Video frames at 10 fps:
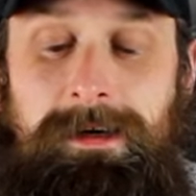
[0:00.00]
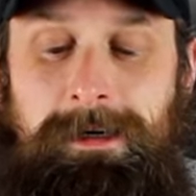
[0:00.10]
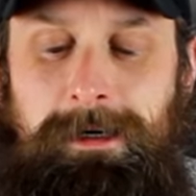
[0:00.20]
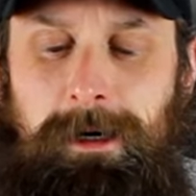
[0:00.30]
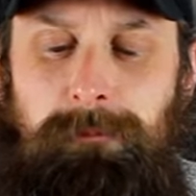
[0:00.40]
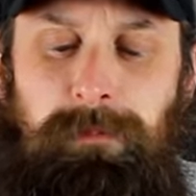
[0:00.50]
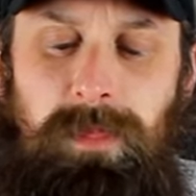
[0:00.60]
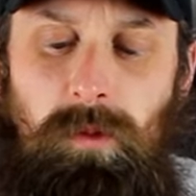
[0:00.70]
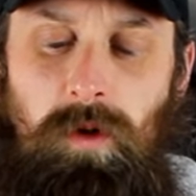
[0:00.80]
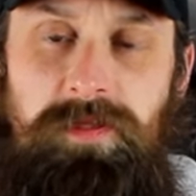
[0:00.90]

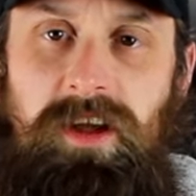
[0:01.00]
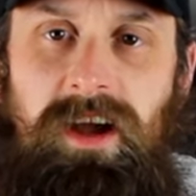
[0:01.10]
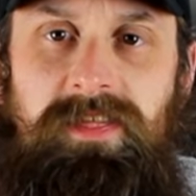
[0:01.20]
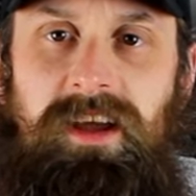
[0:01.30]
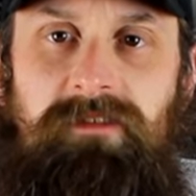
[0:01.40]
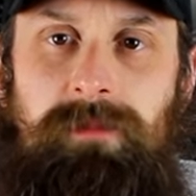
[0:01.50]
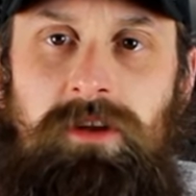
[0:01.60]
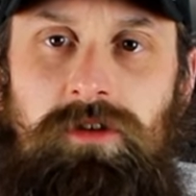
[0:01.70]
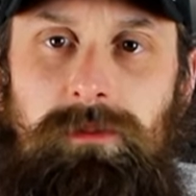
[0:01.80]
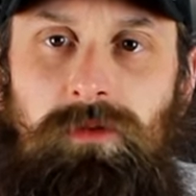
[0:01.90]
One thing I think I've
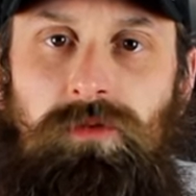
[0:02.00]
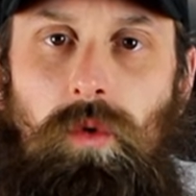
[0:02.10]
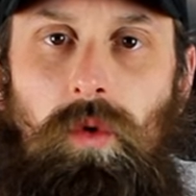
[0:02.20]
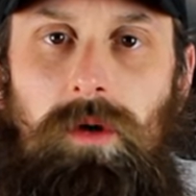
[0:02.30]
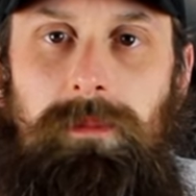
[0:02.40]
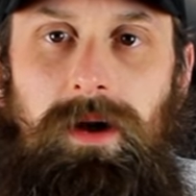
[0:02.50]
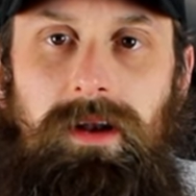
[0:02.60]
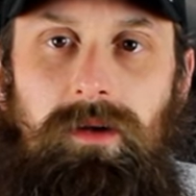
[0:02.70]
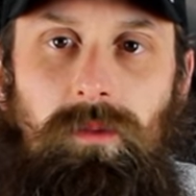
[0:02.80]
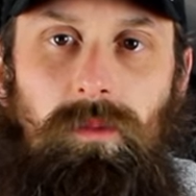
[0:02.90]
mentioned before,
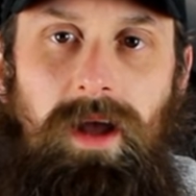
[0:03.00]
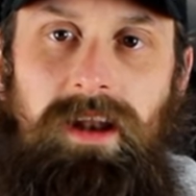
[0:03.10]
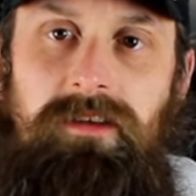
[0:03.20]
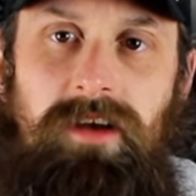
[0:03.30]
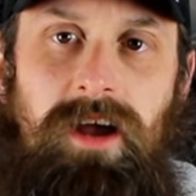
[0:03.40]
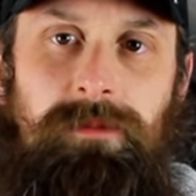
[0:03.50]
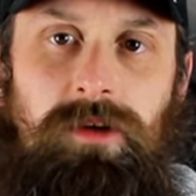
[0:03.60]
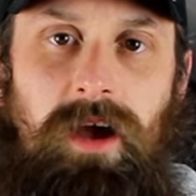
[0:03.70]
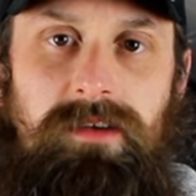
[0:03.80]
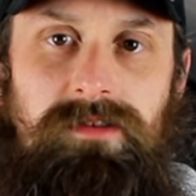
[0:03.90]
but anytime you
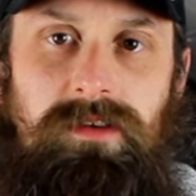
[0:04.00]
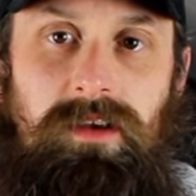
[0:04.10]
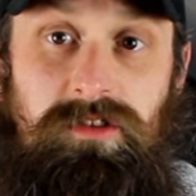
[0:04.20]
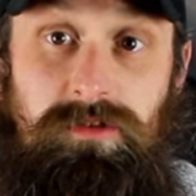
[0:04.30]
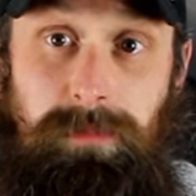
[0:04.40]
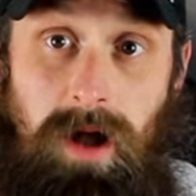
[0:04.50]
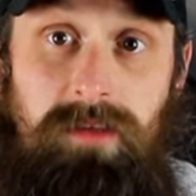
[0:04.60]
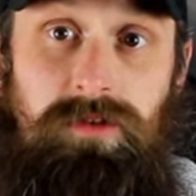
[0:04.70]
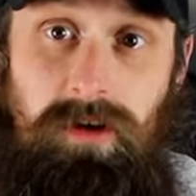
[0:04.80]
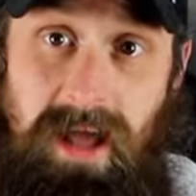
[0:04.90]
guys see a
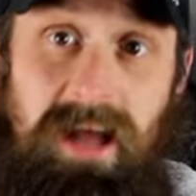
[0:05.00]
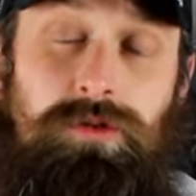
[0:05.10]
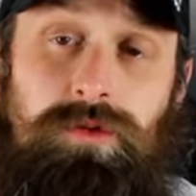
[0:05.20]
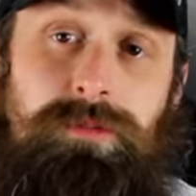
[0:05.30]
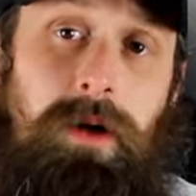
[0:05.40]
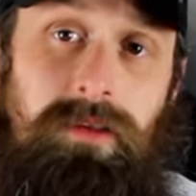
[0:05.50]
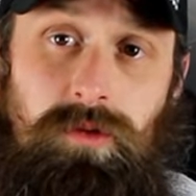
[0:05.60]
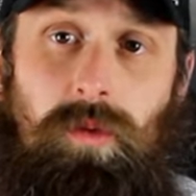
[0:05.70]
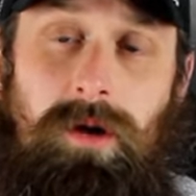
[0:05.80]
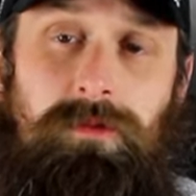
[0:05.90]
sponsor, an actual
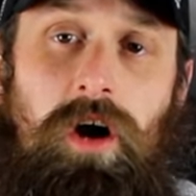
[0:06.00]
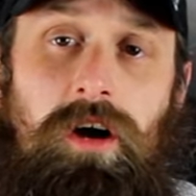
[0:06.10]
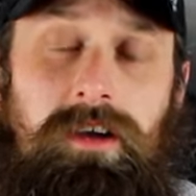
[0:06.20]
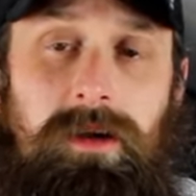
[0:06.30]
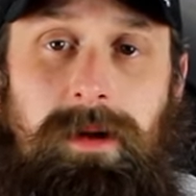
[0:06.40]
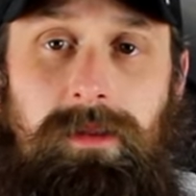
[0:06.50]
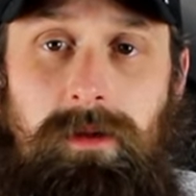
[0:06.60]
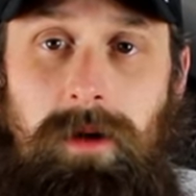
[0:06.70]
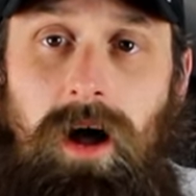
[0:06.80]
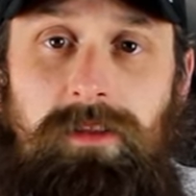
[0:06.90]
sponsor where I'm talking about
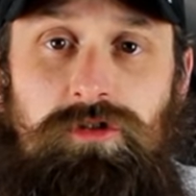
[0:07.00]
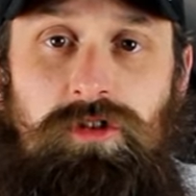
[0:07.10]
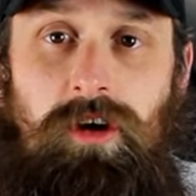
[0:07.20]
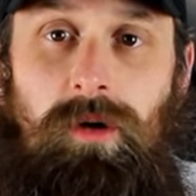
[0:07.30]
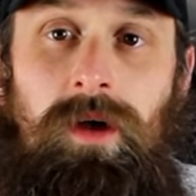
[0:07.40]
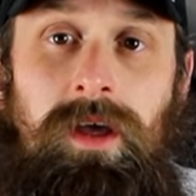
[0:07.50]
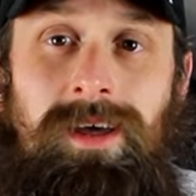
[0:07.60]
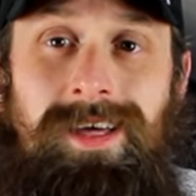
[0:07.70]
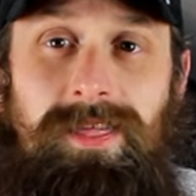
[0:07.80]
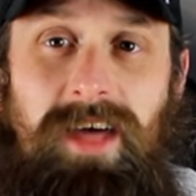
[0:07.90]
them on the show,
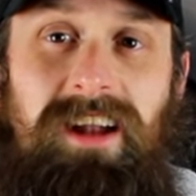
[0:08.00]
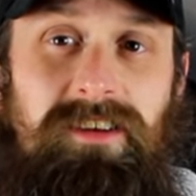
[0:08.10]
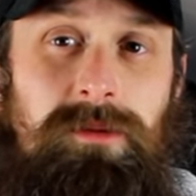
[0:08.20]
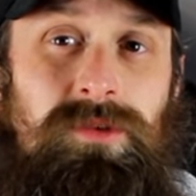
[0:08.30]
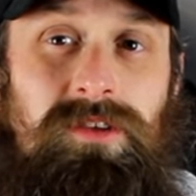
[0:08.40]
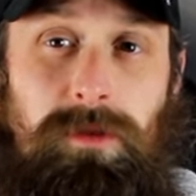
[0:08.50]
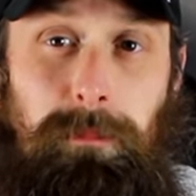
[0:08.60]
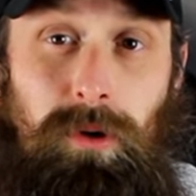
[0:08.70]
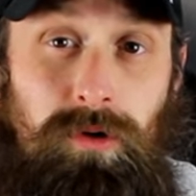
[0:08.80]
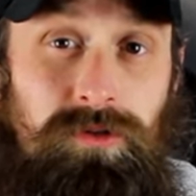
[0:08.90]
that comes as a
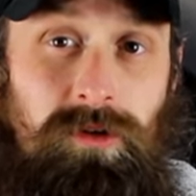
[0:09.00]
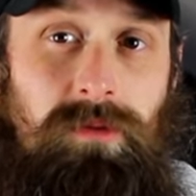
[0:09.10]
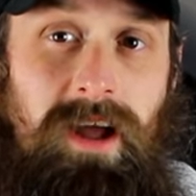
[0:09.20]
personal